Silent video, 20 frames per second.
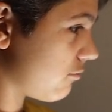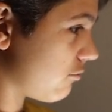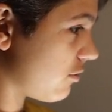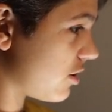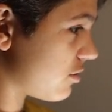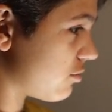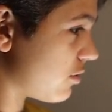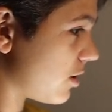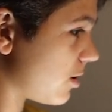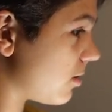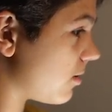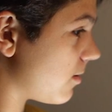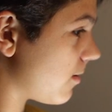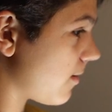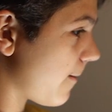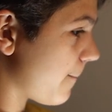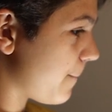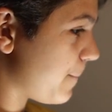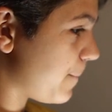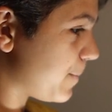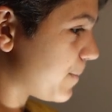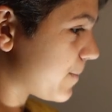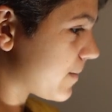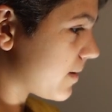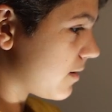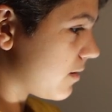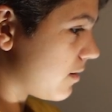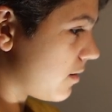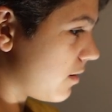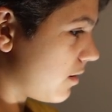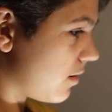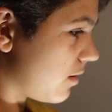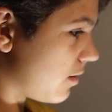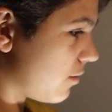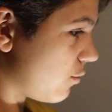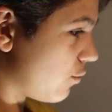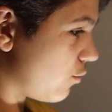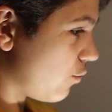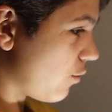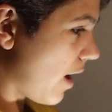Much better.
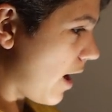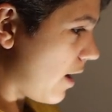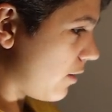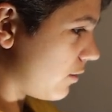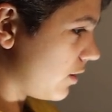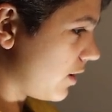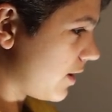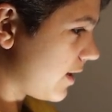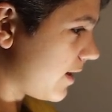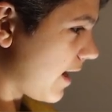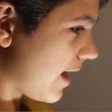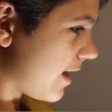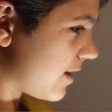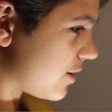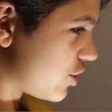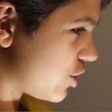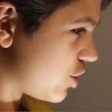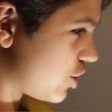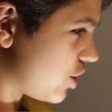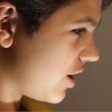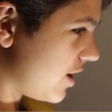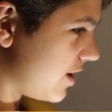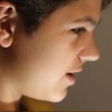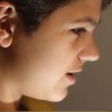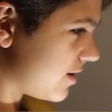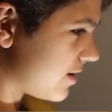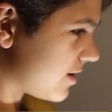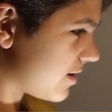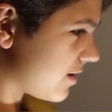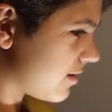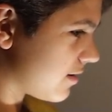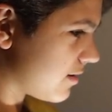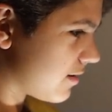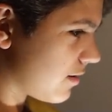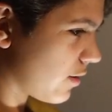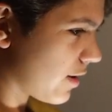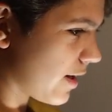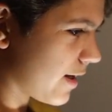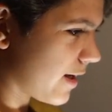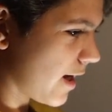Wow, look at that cheese.
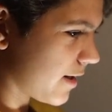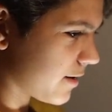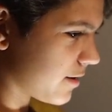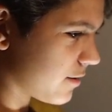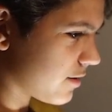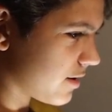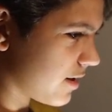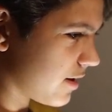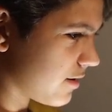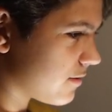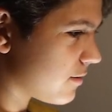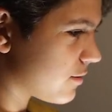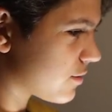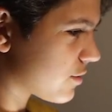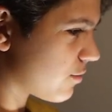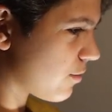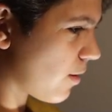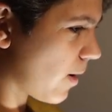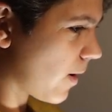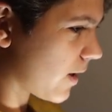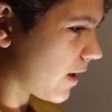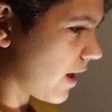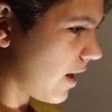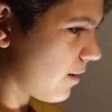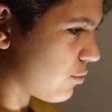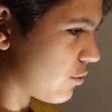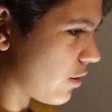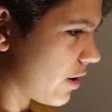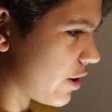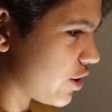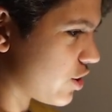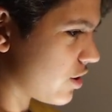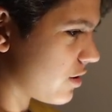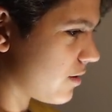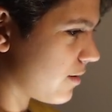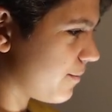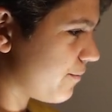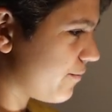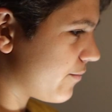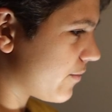Okay, yeah, there's chromatic
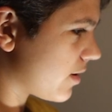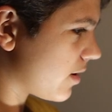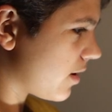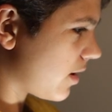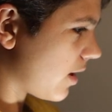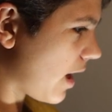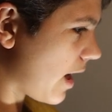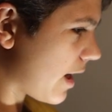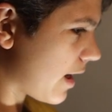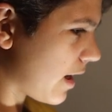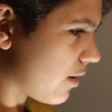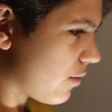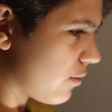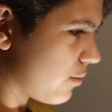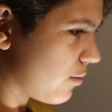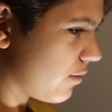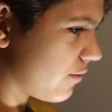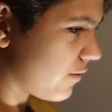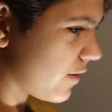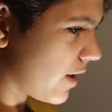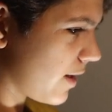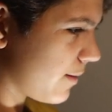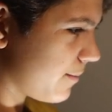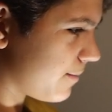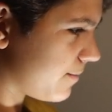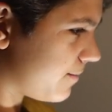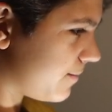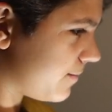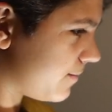aberration. I gotta remove that.